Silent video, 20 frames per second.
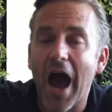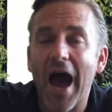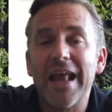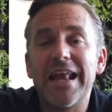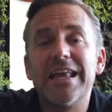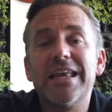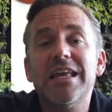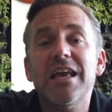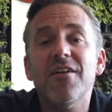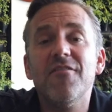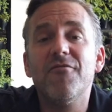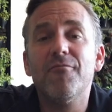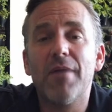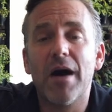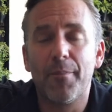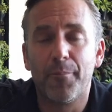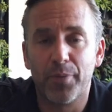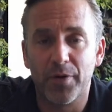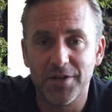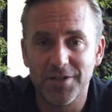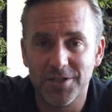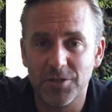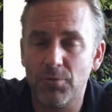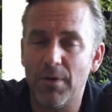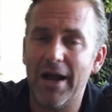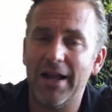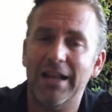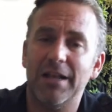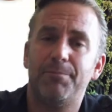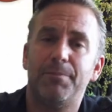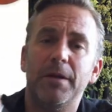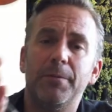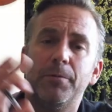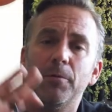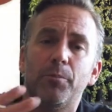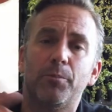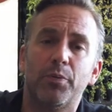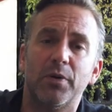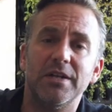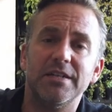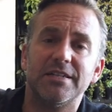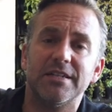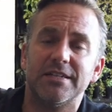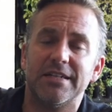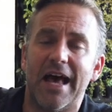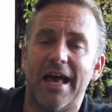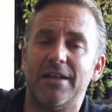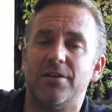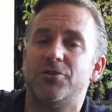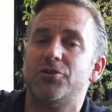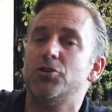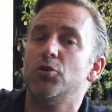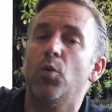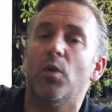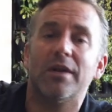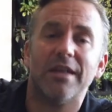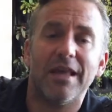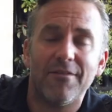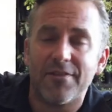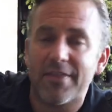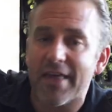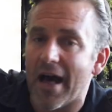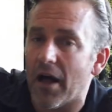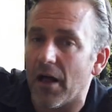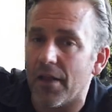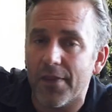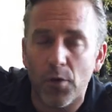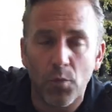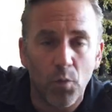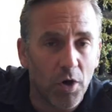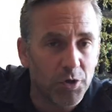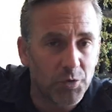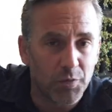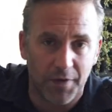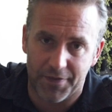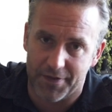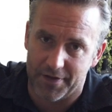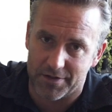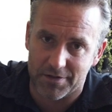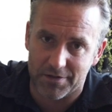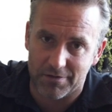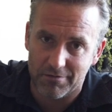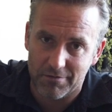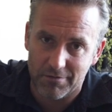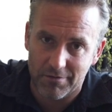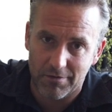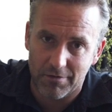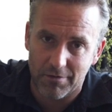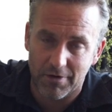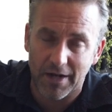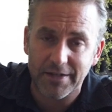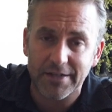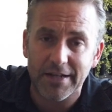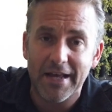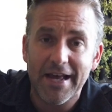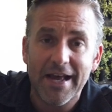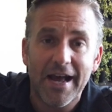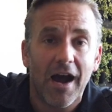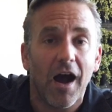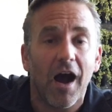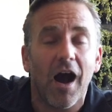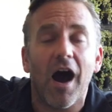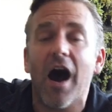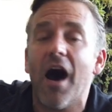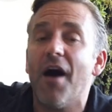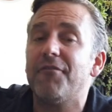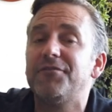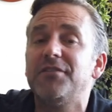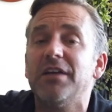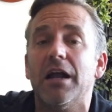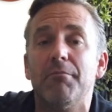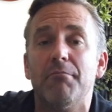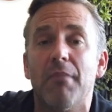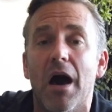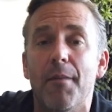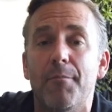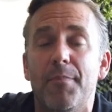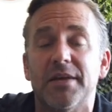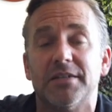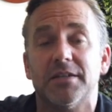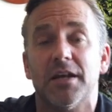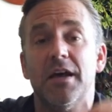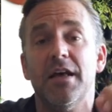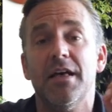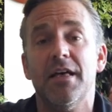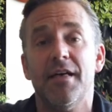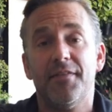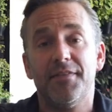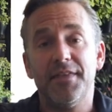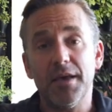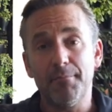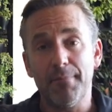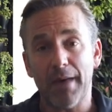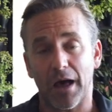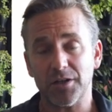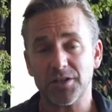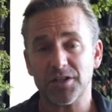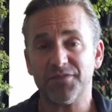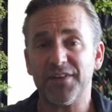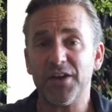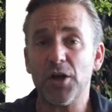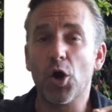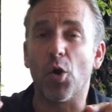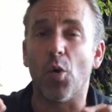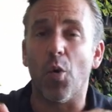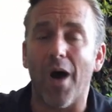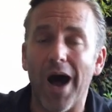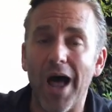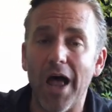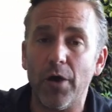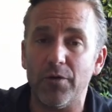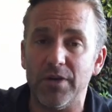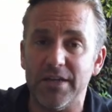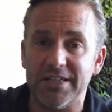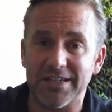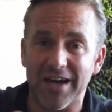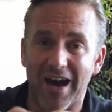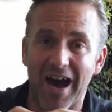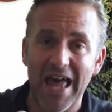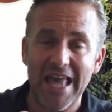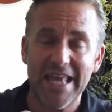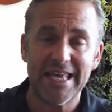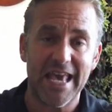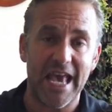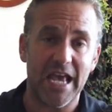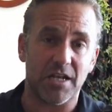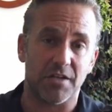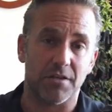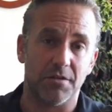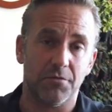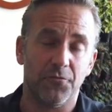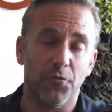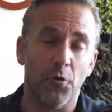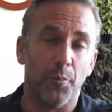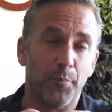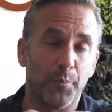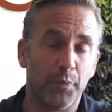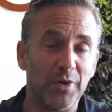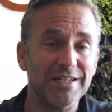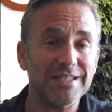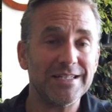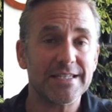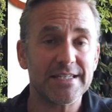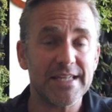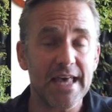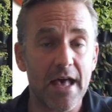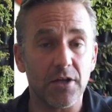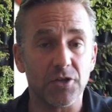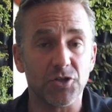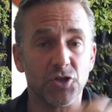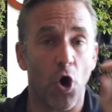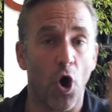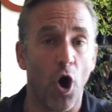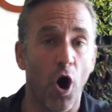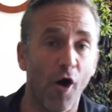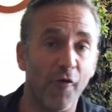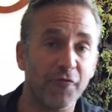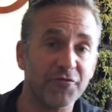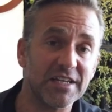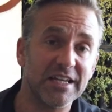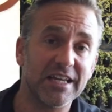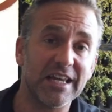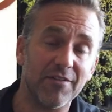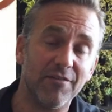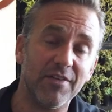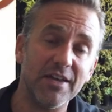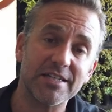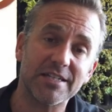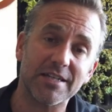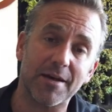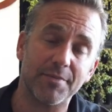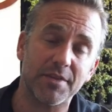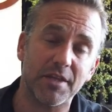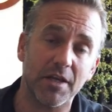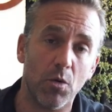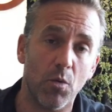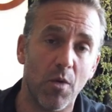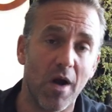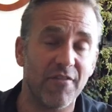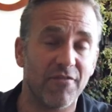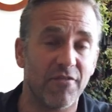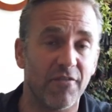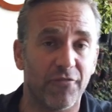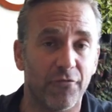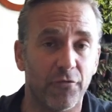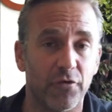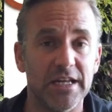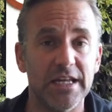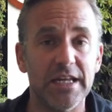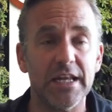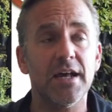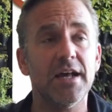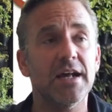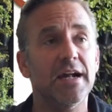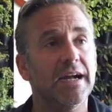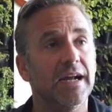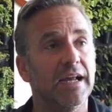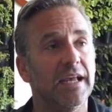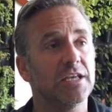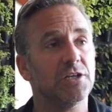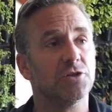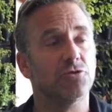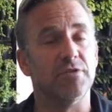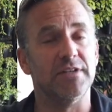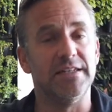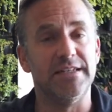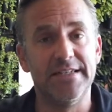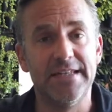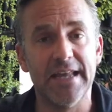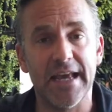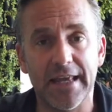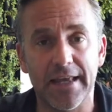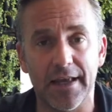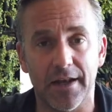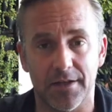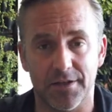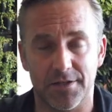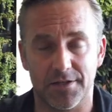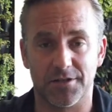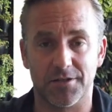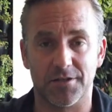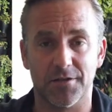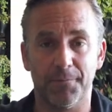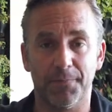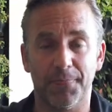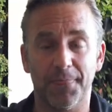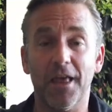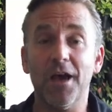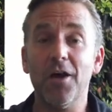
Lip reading: I give my prints away. Let people print it and do whatever the hell they want with it, right? I've done my bit. The amount of inquiries I get for print sales after giving something away for free is ridiculous.